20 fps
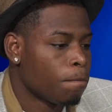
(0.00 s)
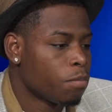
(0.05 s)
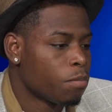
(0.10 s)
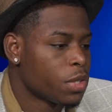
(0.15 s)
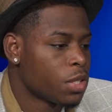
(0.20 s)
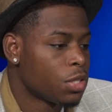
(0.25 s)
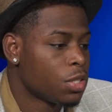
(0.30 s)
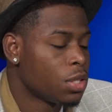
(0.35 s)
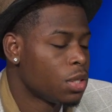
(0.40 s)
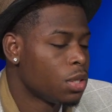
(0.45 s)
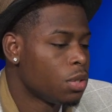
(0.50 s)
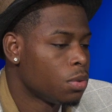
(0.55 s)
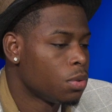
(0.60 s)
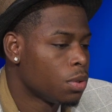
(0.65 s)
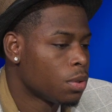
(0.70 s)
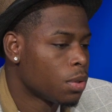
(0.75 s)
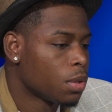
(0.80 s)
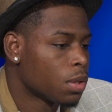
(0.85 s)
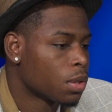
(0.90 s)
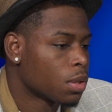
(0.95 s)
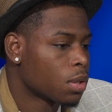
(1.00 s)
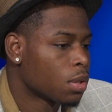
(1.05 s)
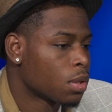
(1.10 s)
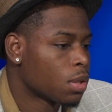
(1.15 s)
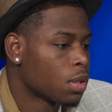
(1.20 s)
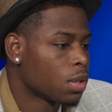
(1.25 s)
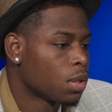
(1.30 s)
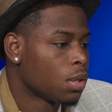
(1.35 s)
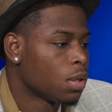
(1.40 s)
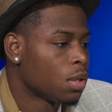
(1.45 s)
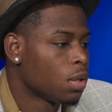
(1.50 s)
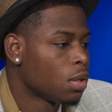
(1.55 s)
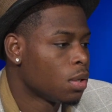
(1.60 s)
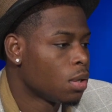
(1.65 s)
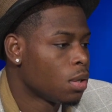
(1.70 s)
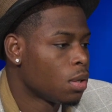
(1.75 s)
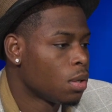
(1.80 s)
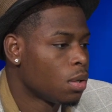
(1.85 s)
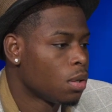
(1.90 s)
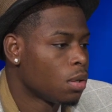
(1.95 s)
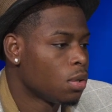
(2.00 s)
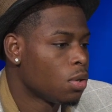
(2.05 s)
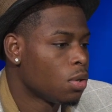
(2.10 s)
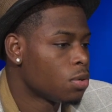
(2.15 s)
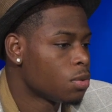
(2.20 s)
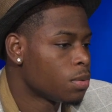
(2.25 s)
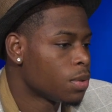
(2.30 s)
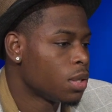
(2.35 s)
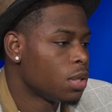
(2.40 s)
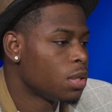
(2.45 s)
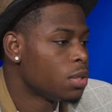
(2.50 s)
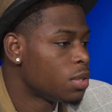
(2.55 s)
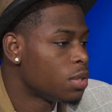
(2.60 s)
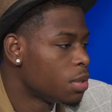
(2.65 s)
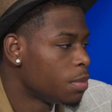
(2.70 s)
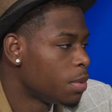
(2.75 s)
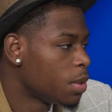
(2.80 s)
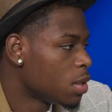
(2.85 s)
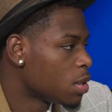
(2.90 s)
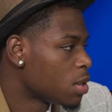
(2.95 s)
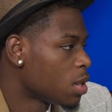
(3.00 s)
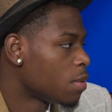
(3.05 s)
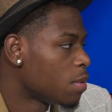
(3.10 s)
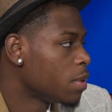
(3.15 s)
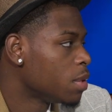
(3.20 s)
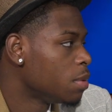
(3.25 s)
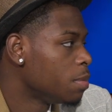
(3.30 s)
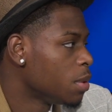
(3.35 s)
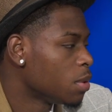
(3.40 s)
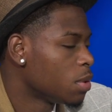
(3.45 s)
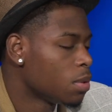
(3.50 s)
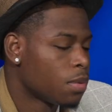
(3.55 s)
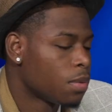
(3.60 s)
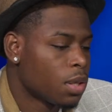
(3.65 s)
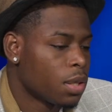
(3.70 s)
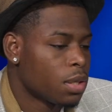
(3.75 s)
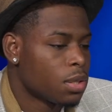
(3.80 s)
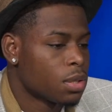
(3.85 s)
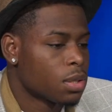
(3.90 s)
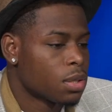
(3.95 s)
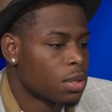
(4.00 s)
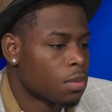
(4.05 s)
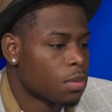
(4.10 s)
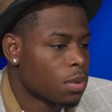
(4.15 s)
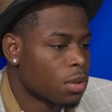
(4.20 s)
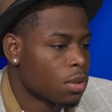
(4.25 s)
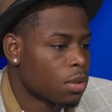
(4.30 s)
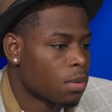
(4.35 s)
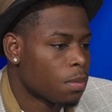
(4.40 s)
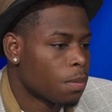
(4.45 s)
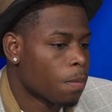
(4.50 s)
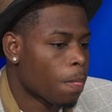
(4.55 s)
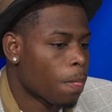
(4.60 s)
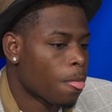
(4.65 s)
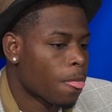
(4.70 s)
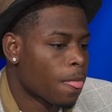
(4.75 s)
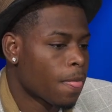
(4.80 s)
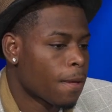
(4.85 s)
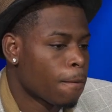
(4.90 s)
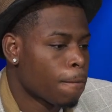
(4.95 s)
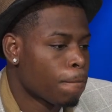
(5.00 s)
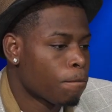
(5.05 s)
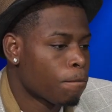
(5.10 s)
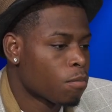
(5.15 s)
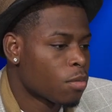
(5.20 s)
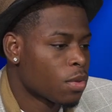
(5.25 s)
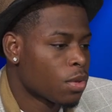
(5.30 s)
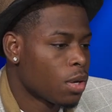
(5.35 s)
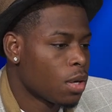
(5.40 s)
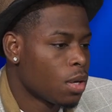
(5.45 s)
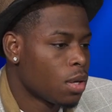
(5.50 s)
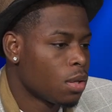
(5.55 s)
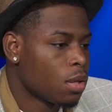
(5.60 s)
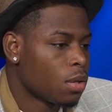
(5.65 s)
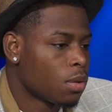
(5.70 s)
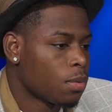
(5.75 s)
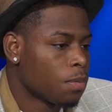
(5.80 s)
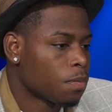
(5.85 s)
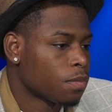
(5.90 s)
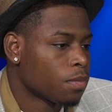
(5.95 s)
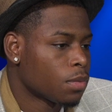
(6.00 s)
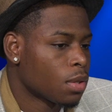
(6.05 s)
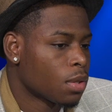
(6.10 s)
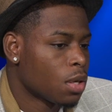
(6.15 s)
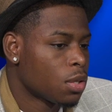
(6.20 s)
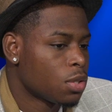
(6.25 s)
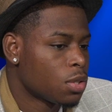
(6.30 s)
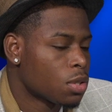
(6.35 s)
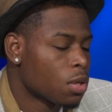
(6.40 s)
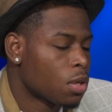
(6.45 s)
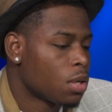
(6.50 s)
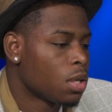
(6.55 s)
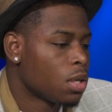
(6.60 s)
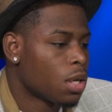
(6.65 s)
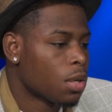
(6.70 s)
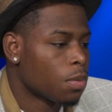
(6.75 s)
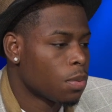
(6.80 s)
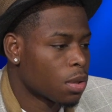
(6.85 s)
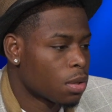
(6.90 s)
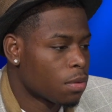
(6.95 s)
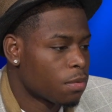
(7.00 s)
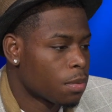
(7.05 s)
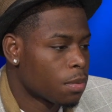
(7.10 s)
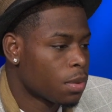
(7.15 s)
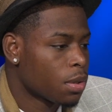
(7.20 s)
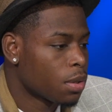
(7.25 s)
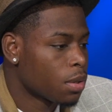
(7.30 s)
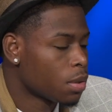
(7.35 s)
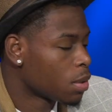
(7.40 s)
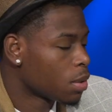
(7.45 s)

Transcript: She New York, those were easy because I already built a relationship with them, and I just started networking from there.